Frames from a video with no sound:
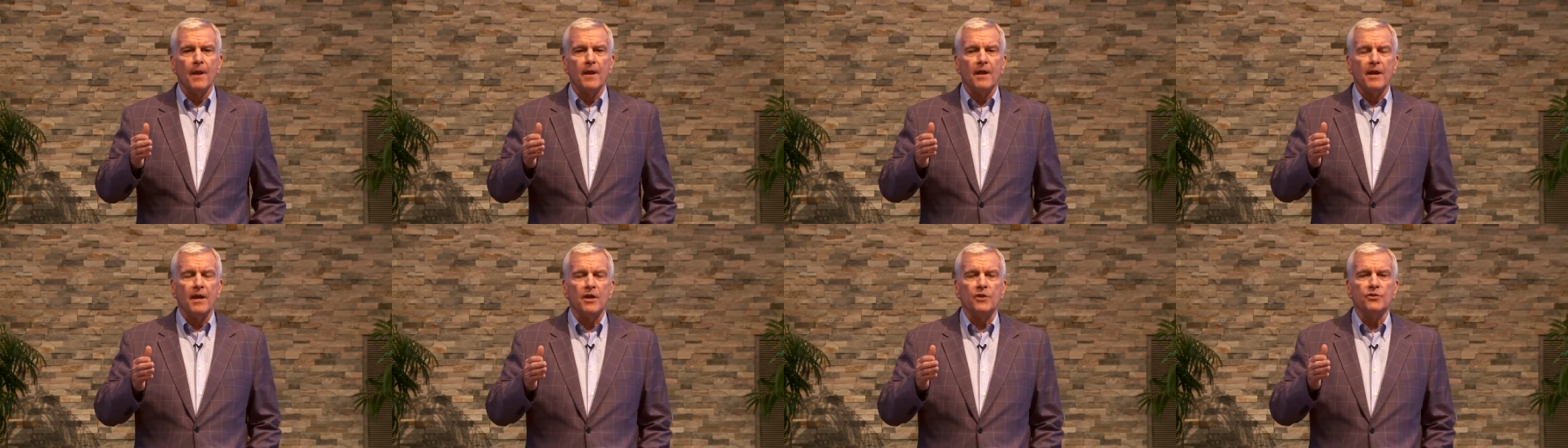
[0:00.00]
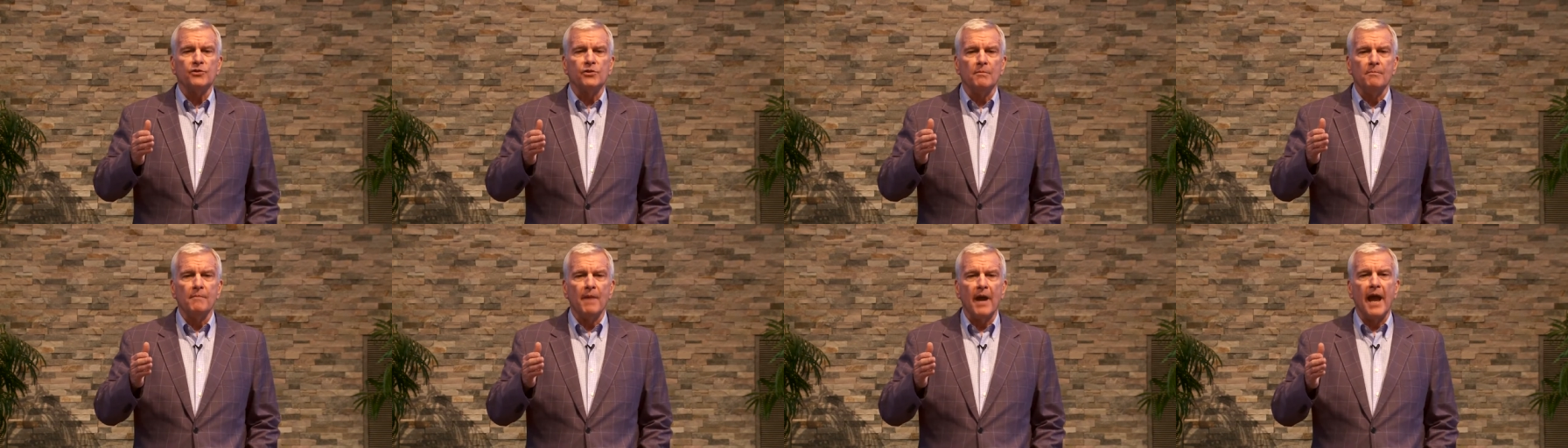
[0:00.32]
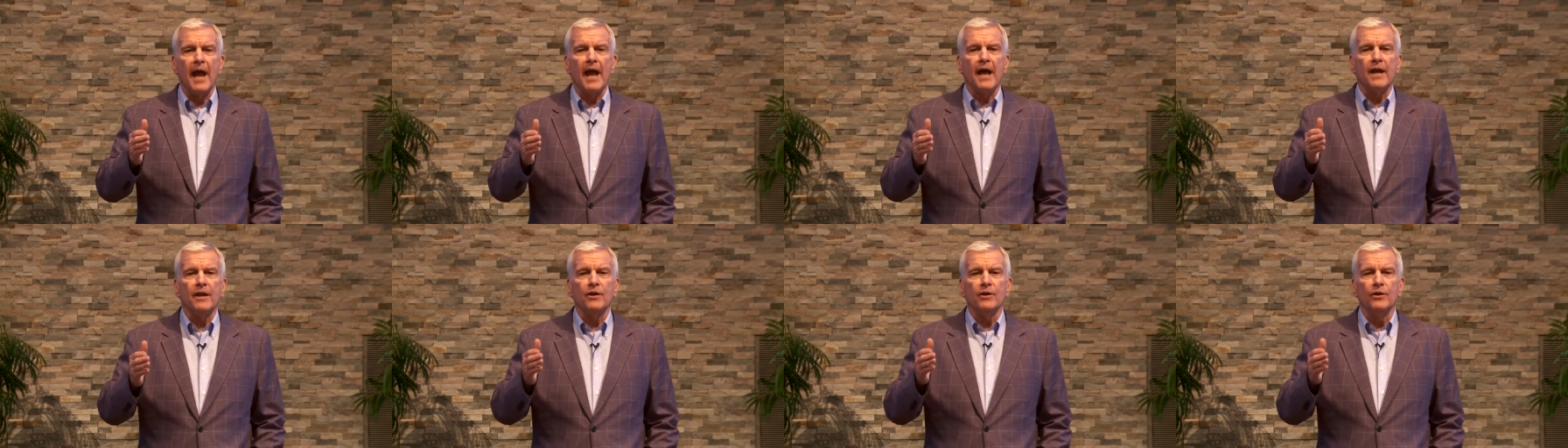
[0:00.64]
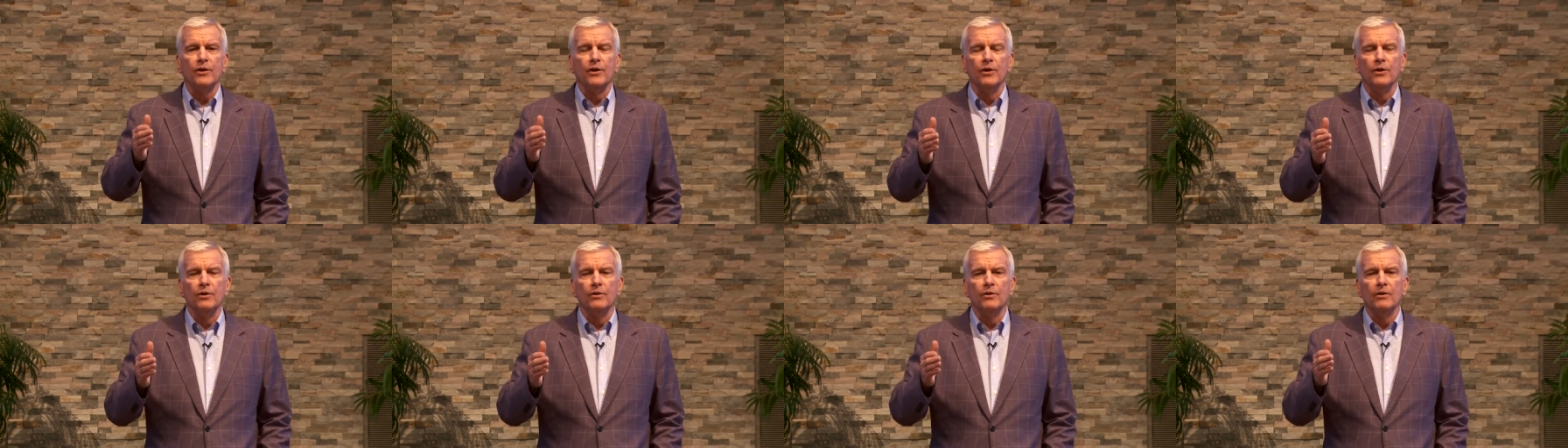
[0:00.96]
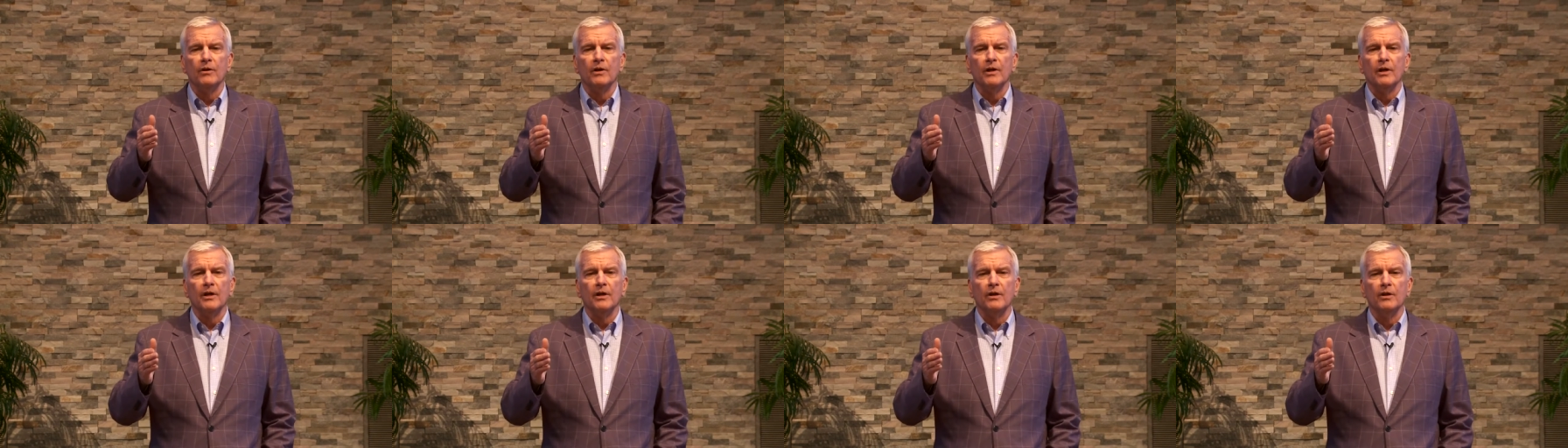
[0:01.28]
He's a man who,
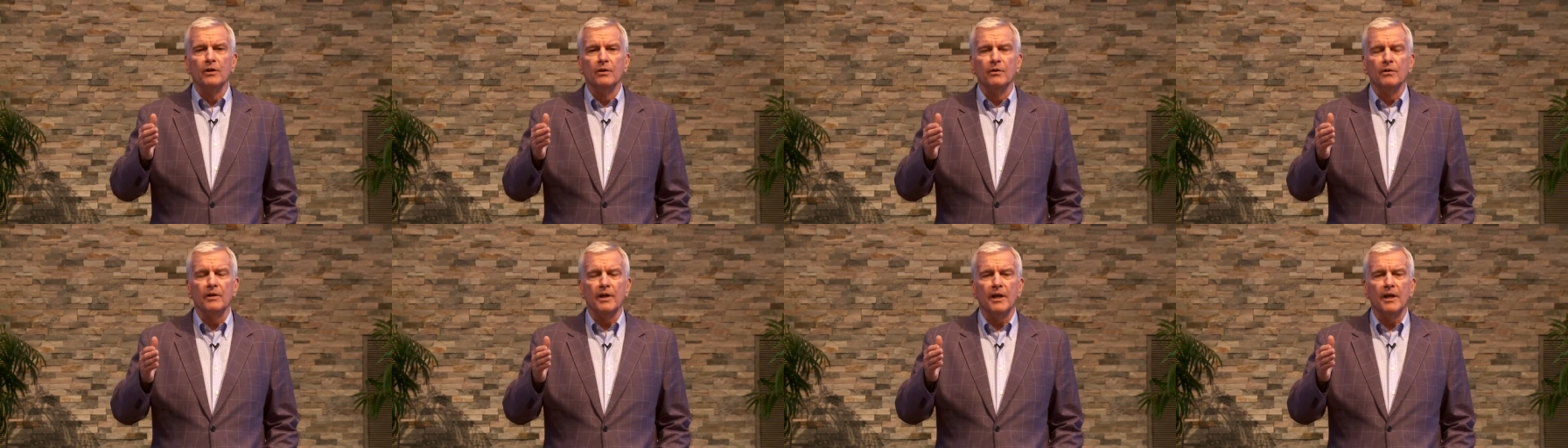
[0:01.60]
who